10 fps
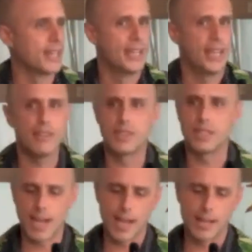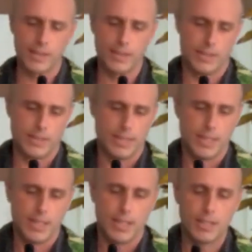and the Dial,
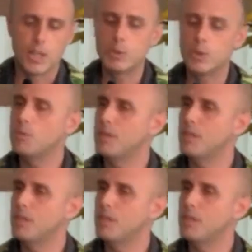and W.E.B.